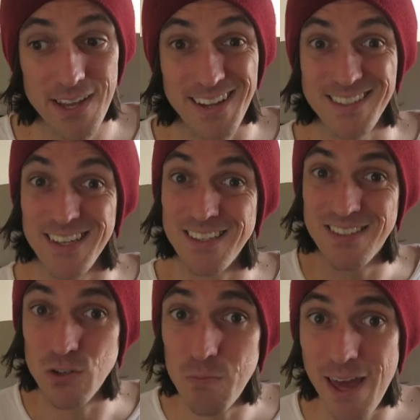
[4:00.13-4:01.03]
seconds. It's
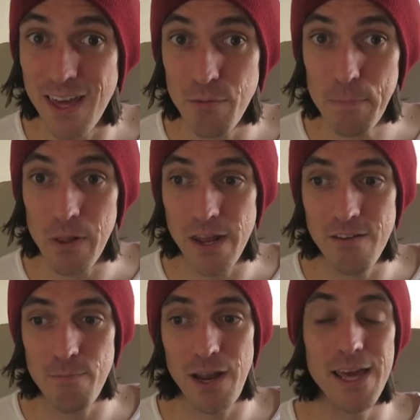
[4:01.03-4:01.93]
still making me plenty
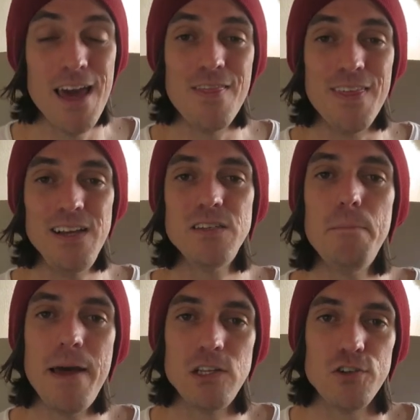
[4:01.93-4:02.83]
of money. These are
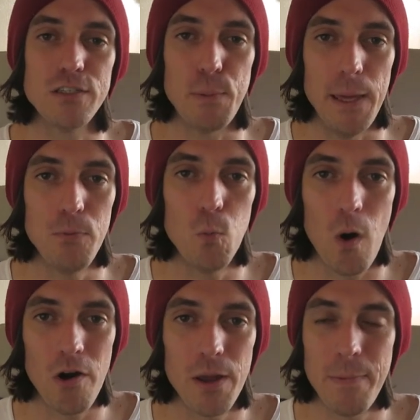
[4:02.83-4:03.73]
metrics people
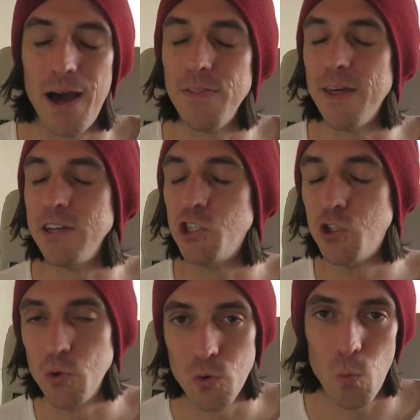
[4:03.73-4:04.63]
worry about, and they
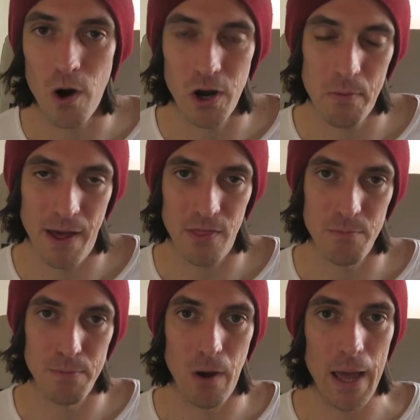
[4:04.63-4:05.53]
shouldn't worry about
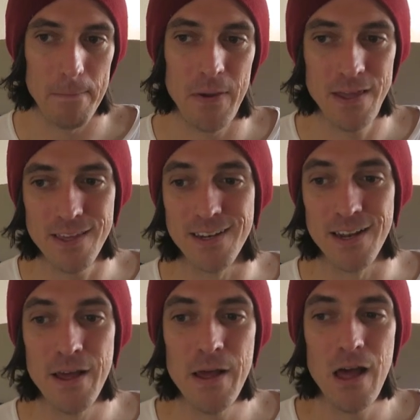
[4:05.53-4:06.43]
them, in my
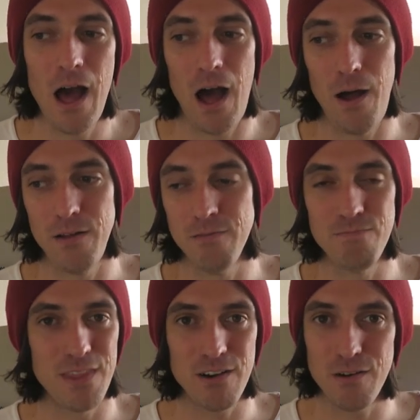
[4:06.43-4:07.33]
opinion.
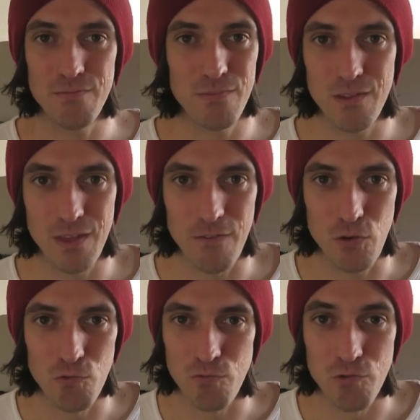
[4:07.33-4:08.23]

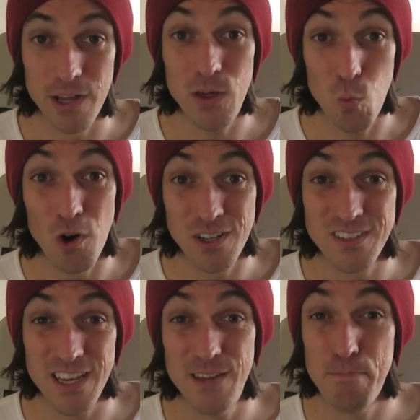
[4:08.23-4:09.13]
If you really want to
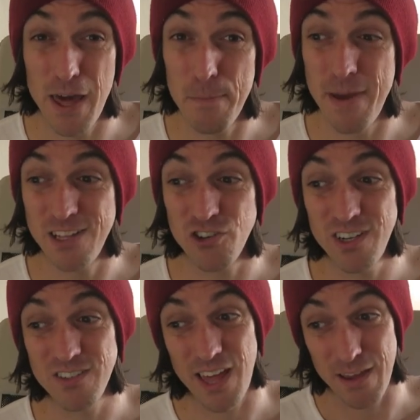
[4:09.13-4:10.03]
see better
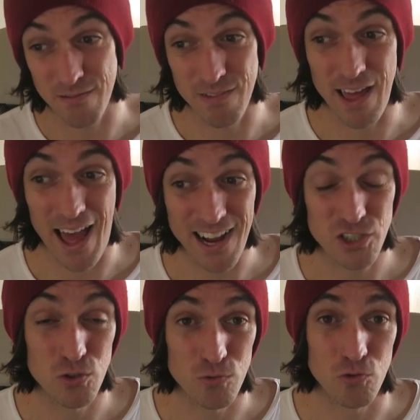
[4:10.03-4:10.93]
metrics, like
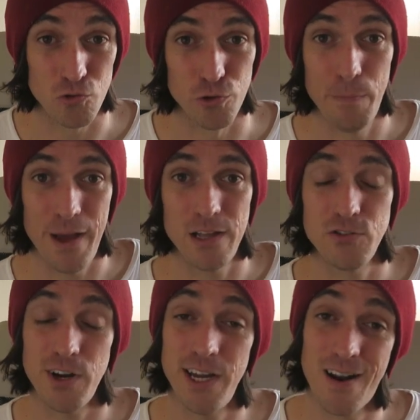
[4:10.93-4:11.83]
actual true
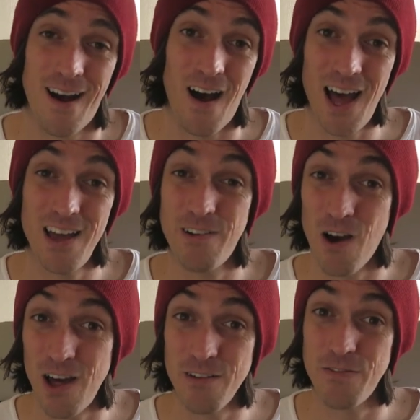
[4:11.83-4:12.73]
bounce rate, I
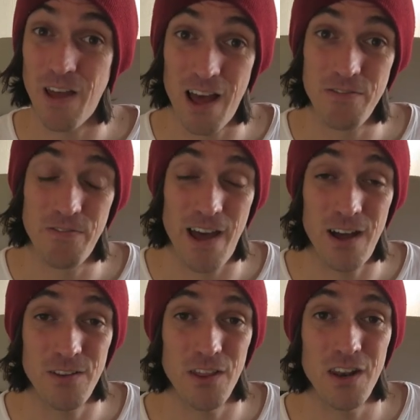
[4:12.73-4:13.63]
kind of have
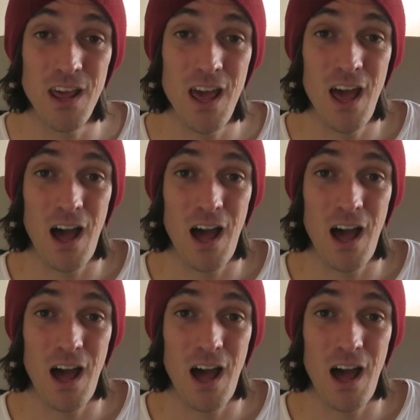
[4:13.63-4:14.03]
found that